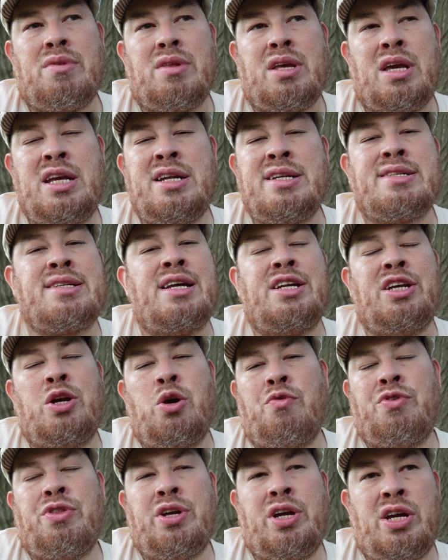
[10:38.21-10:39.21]
He decided to
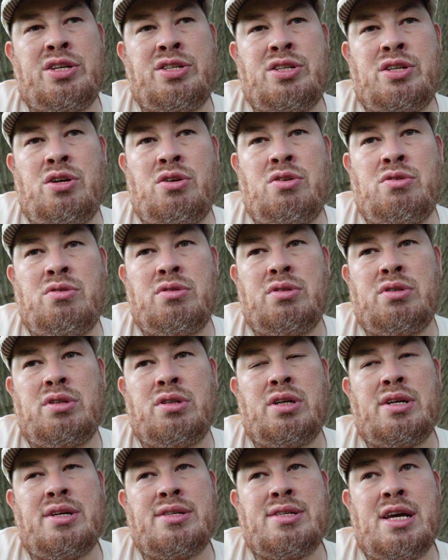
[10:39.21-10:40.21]
go for the gusto,
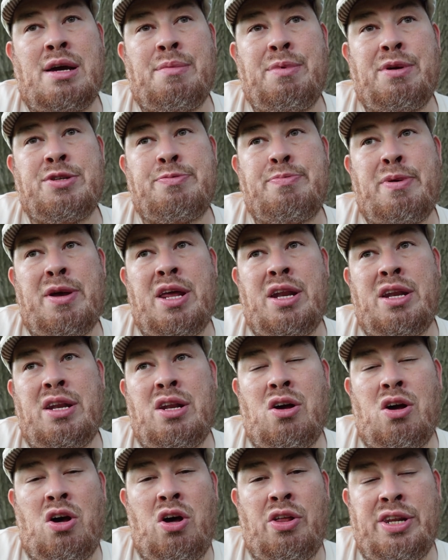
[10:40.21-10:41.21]
so I'm going to
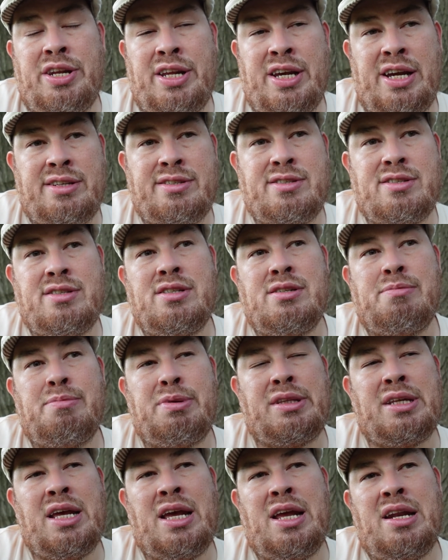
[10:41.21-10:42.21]
spend all the dice.
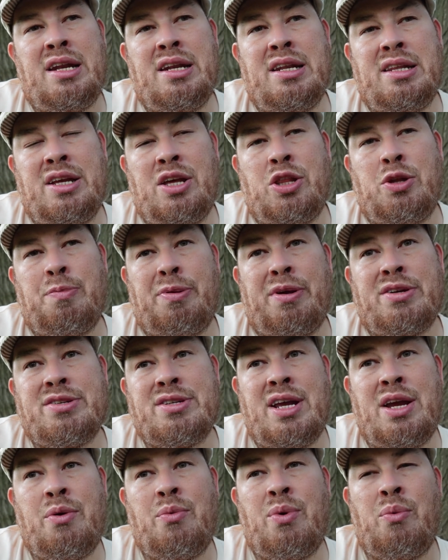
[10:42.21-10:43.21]
But then the other player
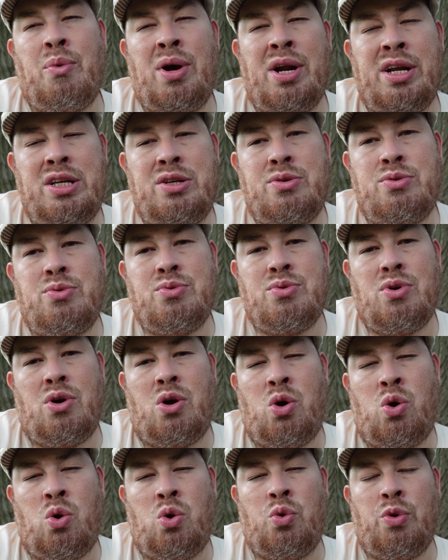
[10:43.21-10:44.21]
said, hey, why don't you
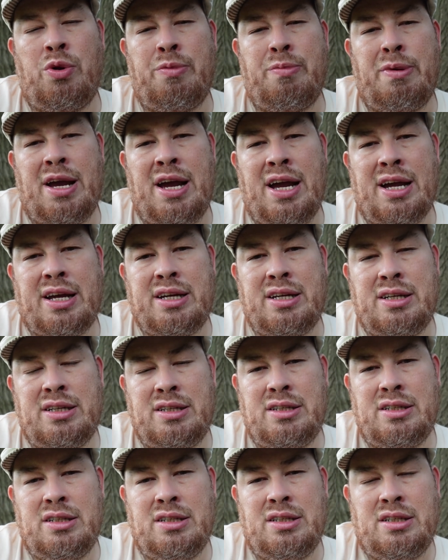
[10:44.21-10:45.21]
hold one back
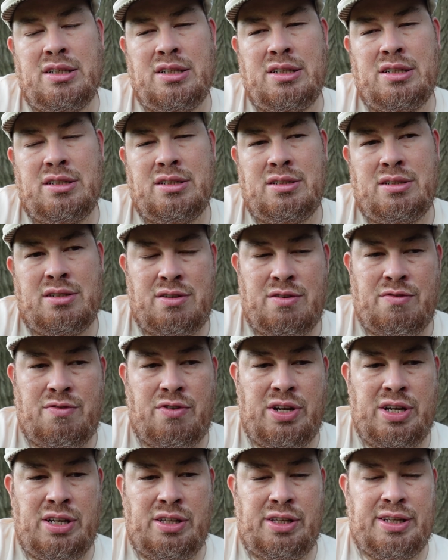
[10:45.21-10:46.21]

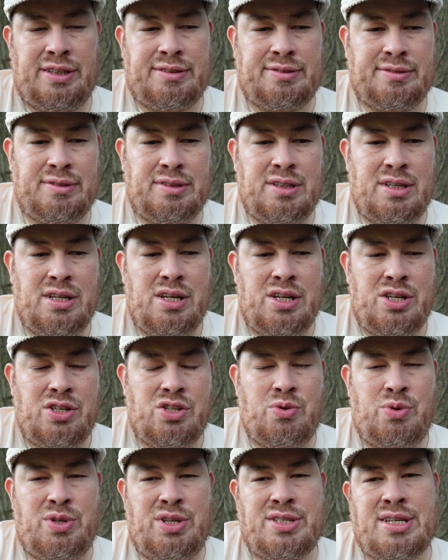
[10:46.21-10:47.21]
for healing?
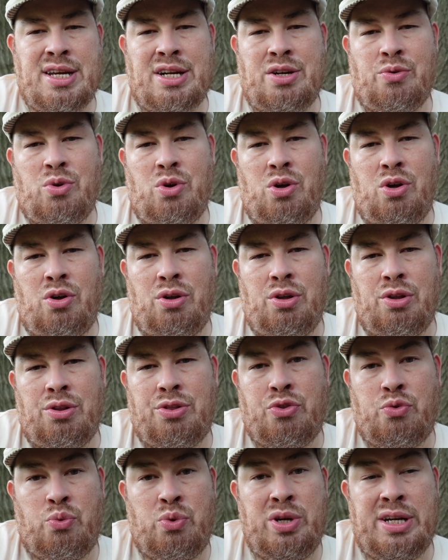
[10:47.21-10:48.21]
So he decided to roll
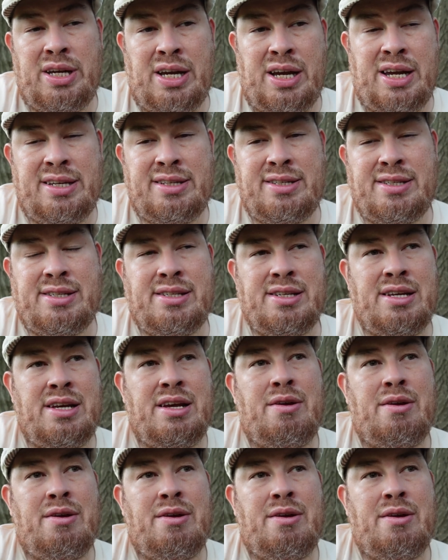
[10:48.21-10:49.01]
three dice,